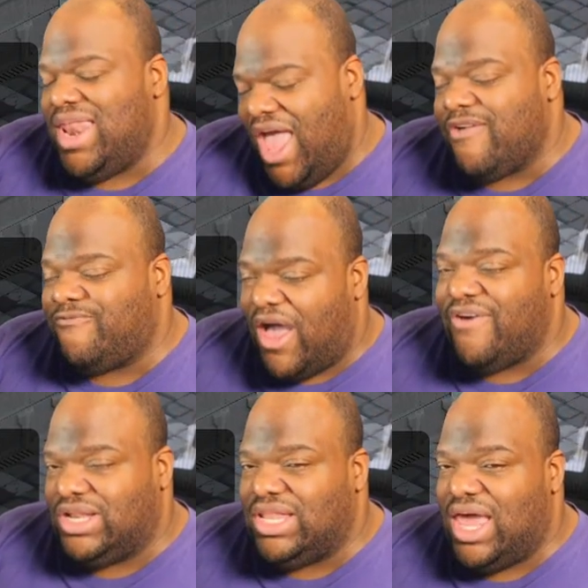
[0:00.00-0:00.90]
And Act
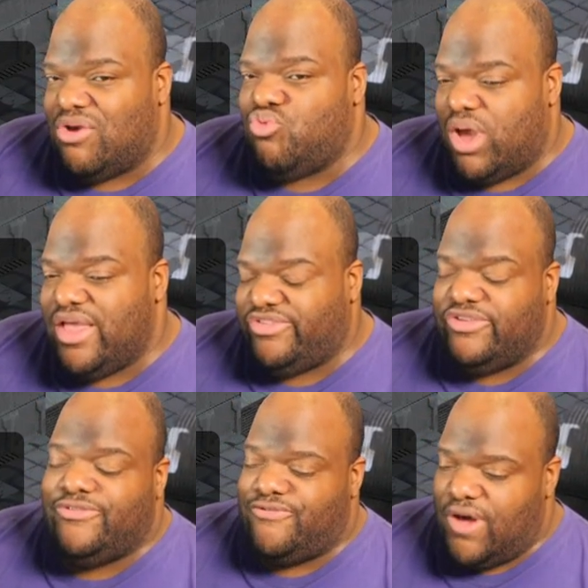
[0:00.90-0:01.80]
5 in a lot of ways
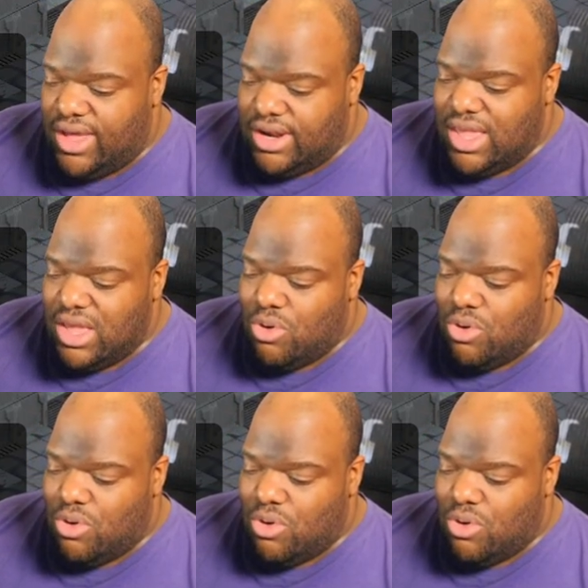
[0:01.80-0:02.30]
is fun.